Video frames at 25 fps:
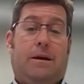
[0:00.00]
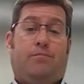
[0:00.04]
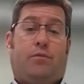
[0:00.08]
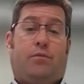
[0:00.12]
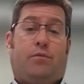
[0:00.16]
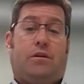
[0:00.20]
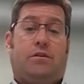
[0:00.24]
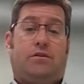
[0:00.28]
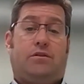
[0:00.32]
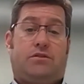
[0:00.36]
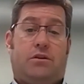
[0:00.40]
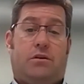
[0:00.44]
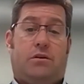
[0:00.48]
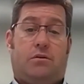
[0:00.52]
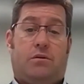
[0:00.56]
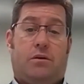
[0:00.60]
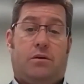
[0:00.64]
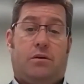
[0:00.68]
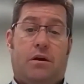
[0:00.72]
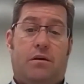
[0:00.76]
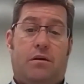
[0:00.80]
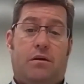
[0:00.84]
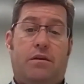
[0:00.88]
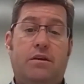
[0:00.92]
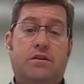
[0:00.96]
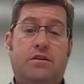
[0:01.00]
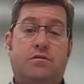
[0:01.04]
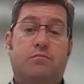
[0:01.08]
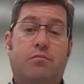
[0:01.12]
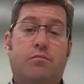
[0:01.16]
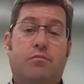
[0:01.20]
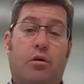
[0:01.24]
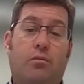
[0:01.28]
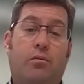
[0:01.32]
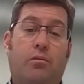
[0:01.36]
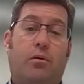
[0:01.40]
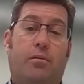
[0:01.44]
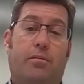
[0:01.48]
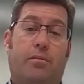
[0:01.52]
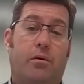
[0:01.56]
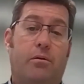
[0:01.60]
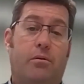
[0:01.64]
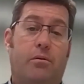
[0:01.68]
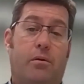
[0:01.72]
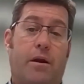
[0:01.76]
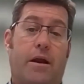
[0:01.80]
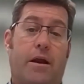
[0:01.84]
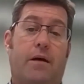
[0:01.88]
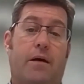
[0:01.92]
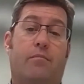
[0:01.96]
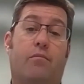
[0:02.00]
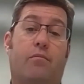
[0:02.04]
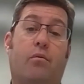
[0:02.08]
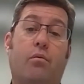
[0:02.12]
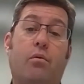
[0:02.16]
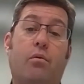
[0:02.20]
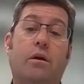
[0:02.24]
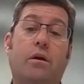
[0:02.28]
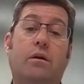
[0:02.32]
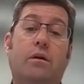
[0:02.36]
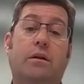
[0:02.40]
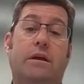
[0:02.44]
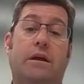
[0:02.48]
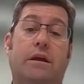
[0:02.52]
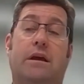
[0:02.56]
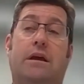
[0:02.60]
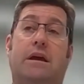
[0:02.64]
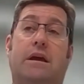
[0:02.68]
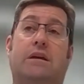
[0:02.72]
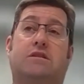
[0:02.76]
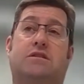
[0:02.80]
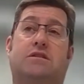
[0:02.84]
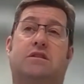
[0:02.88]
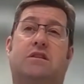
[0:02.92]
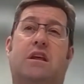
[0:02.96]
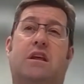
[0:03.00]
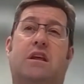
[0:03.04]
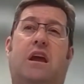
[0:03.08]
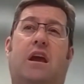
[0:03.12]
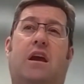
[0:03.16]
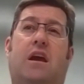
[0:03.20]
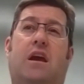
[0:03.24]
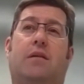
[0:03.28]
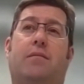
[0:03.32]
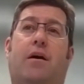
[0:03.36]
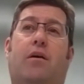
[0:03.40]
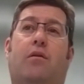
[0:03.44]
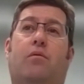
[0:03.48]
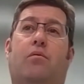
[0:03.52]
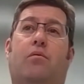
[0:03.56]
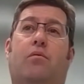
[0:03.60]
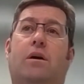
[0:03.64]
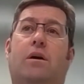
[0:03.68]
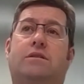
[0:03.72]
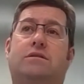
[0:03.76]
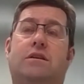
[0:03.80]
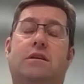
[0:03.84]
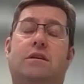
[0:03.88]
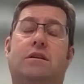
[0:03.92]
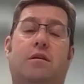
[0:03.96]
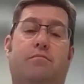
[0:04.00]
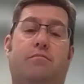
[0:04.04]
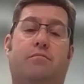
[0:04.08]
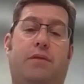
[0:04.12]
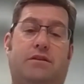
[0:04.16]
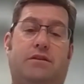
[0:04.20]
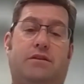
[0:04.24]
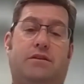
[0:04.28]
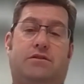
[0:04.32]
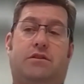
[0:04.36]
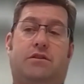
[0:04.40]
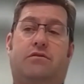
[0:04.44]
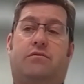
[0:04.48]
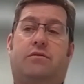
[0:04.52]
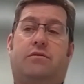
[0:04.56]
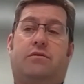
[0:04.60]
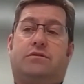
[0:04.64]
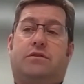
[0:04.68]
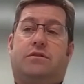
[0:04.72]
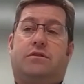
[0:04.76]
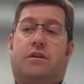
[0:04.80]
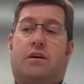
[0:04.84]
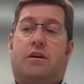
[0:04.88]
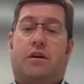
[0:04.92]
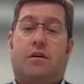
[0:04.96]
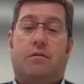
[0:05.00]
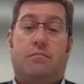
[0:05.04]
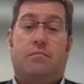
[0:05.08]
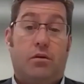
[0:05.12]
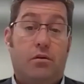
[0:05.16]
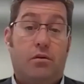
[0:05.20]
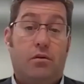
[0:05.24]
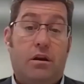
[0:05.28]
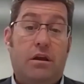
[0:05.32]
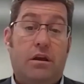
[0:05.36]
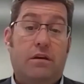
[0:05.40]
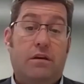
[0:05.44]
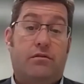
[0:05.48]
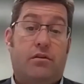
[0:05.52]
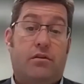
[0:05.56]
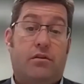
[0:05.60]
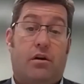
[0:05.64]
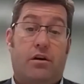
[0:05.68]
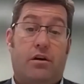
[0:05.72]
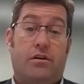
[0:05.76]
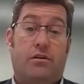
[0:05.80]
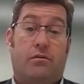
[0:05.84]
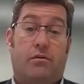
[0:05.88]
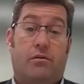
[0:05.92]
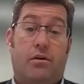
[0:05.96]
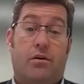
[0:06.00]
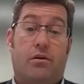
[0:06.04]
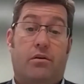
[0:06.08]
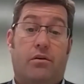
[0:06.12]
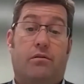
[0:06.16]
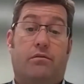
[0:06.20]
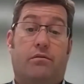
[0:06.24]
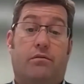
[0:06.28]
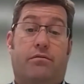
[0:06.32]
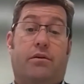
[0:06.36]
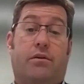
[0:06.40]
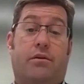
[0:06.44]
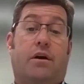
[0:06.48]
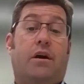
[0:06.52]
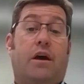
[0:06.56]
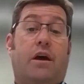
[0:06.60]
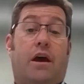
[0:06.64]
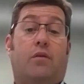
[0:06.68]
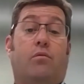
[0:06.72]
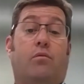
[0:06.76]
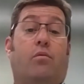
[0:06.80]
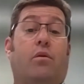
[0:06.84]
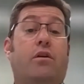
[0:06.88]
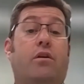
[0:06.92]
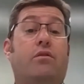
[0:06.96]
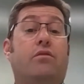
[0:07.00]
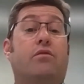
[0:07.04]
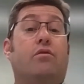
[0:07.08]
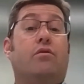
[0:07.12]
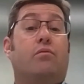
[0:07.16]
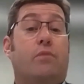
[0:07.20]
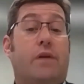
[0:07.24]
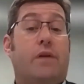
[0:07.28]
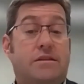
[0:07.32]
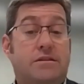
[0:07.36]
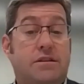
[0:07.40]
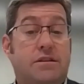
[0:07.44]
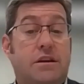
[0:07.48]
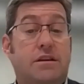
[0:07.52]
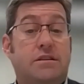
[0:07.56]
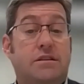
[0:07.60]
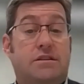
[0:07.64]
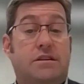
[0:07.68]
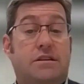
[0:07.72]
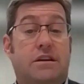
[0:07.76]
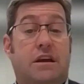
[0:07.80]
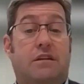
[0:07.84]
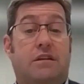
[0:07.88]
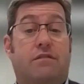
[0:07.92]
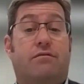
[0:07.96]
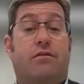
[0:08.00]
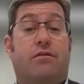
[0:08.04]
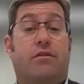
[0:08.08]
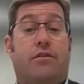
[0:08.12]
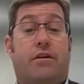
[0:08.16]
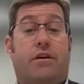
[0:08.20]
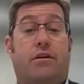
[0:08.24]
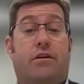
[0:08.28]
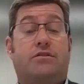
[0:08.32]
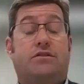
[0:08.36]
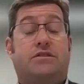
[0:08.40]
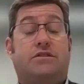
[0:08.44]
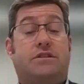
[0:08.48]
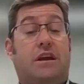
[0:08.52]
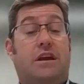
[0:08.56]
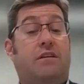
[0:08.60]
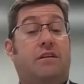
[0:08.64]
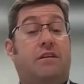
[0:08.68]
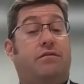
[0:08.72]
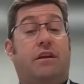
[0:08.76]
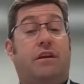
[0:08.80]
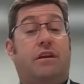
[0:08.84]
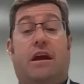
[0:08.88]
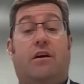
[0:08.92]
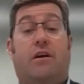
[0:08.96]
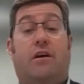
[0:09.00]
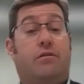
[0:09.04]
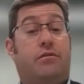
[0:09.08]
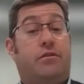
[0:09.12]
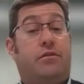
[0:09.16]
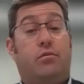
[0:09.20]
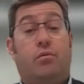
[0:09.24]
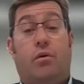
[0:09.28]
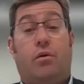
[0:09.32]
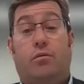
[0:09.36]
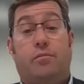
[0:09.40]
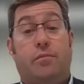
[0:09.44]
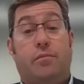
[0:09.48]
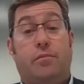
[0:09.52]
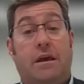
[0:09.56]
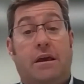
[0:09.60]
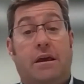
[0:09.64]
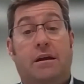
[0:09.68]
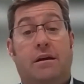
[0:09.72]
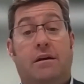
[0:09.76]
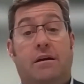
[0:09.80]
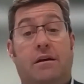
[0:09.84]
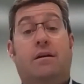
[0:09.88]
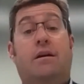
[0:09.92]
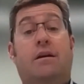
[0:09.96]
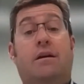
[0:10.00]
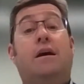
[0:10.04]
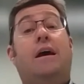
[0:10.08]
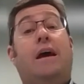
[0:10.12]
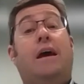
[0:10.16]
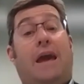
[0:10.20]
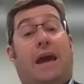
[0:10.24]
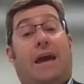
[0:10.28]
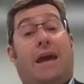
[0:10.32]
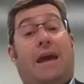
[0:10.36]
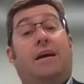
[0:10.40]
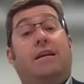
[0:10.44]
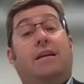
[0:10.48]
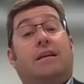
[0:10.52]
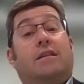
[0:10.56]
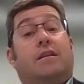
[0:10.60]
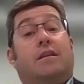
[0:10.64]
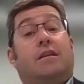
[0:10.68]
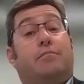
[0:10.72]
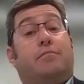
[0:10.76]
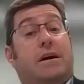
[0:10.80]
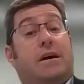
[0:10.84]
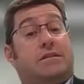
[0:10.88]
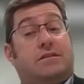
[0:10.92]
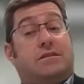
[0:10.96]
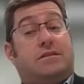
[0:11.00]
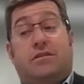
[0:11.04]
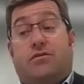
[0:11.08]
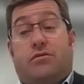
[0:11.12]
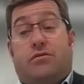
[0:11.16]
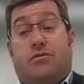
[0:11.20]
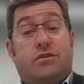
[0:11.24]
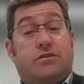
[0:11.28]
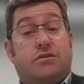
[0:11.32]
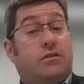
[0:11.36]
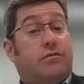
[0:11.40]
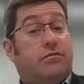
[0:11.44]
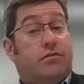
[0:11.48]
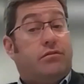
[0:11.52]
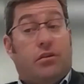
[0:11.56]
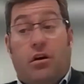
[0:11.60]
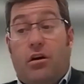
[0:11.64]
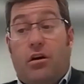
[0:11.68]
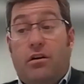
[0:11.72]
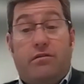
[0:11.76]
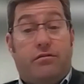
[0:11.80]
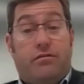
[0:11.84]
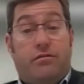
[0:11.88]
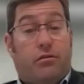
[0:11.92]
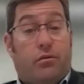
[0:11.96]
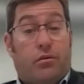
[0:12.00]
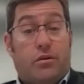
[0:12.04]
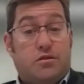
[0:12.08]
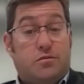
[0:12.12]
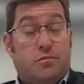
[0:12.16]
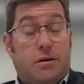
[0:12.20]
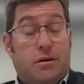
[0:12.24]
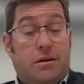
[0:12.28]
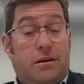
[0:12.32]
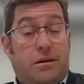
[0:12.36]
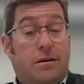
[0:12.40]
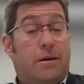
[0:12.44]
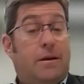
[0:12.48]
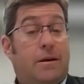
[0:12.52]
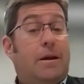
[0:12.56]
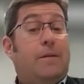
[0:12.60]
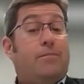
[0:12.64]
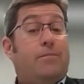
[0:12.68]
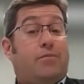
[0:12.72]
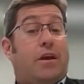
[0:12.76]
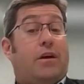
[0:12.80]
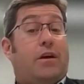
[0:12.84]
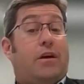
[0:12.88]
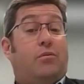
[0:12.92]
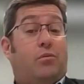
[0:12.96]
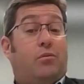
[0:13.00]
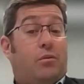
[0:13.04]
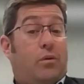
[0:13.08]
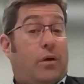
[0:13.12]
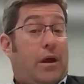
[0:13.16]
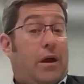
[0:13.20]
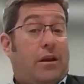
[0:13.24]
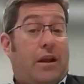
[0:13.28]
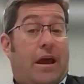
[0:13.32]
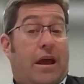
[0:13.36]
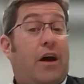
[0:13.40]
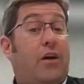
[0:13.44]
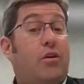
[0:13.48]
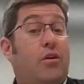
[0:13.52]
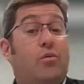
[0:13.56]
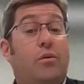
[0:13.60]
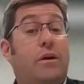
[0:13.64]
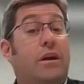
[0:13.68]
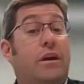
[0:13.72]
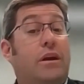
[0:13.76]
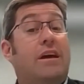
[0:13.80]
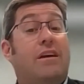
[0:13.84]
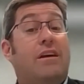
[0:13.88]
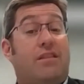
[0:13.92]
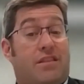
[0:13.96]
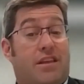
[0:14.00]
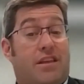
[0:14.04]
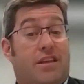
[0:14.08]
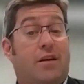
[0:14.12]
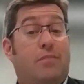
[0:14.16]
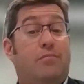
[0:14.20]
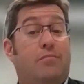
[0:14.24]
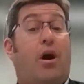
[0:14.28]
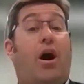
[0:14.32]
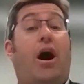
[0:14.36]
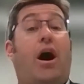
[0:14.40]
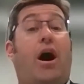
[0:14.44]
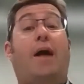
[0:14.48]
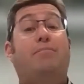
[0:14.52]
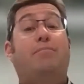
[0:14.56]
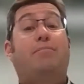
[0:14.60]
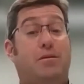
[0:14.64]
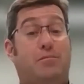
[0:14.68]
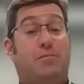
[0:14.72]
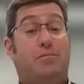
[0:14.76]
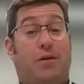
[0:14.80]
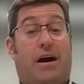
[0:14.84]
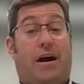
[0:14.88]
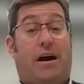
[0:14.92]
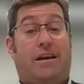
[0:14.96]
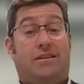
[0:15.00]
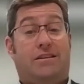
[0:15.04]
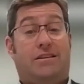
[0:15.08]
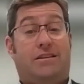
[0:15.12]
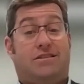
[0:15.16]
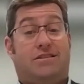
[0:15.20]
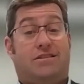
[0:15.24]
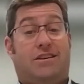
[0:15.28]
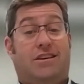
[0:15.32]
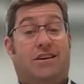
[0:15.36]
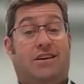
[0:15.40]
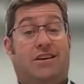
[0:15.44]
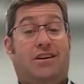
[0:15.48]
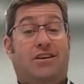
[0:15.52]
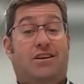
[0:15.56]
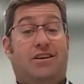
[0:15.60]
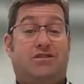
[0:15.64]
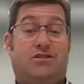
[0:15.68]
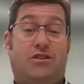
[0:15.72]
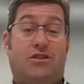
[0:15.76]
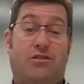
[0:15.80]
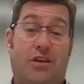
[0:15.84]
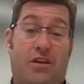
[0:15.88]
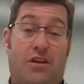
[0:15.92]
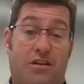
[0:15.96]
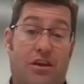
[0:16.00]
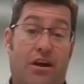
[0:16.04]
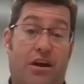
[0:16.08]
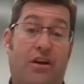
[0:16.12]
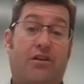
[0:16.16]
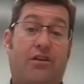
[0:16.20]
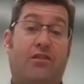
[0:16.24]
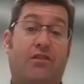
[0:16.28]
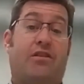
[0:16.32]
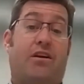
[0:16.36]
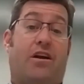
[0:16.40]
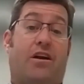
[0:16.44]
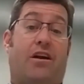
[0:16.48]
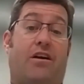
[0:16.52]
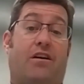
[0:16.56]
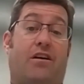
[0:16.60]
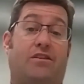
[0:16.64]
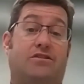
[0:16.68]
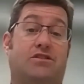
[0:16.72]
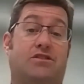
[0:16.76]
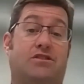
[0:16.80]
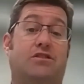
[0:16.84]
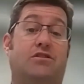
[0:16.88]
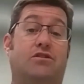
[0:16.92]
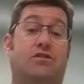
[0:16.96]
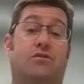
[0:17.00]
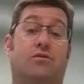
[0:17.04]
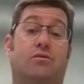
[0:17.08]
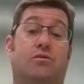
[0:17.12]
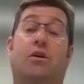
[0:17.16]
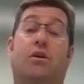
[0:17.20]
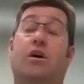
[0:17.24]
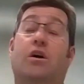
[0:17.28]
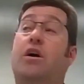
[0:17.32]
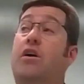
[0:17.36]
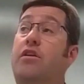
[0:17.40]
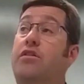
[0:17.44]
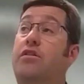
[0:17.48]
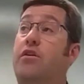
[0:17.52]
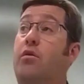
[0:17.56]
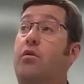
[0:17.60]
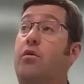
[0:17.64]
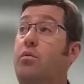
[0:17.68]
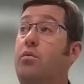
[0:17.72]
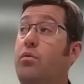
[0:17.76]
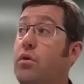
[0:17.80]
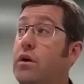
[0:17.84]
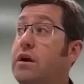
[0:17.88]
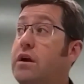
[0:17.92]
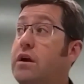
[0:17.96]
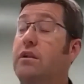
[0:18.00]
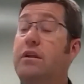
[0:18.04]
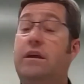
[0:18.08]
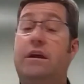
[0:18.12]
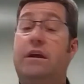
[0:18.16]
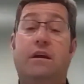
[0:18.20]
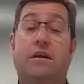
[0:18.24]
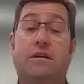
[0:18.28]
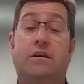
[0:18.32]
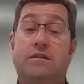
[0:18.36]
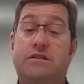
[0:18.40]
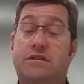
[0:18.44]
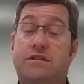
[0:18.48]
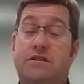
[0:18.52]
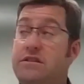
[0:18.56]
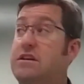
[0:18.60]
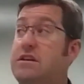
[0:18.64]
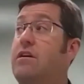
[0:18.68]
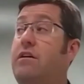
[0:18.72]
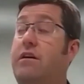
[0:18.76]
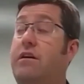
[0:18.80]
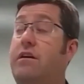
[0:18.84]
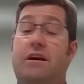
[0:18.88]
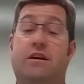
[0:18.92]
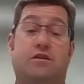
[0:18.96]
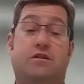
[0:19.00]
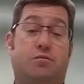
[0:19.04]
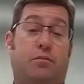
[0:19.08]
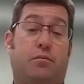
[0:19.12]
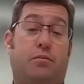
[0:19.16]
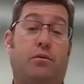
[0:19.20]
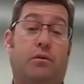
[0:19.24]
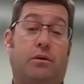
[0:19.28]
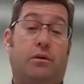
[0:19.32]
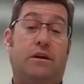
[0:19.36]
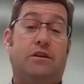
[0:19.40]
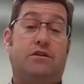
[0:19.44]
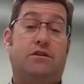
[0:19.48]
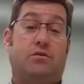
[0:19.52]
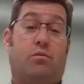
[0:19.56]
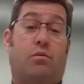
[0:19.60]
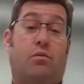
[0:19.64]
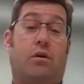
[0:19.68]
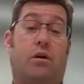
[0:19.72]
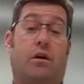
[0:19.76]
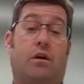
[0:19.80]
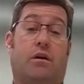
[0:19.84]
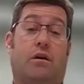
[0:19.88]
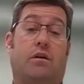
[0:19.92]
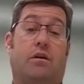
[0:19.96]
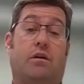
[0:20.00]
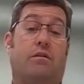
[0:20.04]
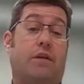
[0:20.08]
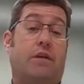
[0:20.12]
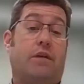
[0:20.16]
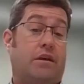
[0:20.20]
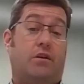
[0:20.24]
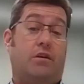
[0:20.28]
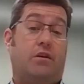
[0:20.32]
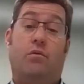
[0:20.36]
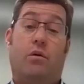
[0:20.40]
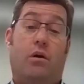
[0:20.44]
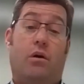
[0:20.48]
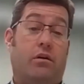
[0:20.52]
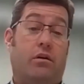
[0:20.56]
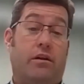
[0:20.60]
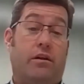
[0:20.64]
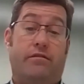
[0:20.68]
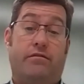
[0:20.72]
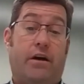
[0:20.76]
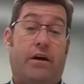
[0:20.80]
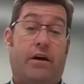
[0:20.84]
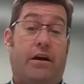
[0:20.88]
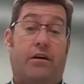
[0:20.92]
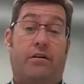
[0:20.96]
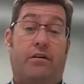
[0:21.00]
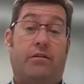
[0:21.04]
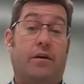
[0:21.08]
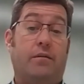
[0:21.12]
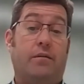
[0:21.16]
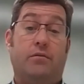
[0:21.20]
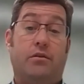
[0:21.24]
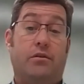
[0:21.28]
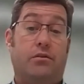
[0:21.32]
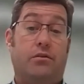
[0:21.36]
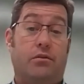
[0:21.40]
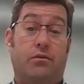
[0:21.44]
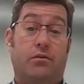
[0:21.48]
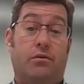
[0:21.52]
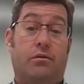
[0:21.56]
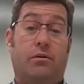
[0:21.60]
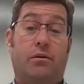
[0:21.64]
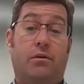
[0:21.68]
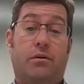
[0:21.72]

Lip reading: And so this mobile program really is thinking about what's in the best interest of the community of Garden Grove and what do the residents need for their safety, health, and well-being, and in the best interest of law enforcement, and how do we get them optimized so that they're there to do the really serious police work that you all have hired them to do.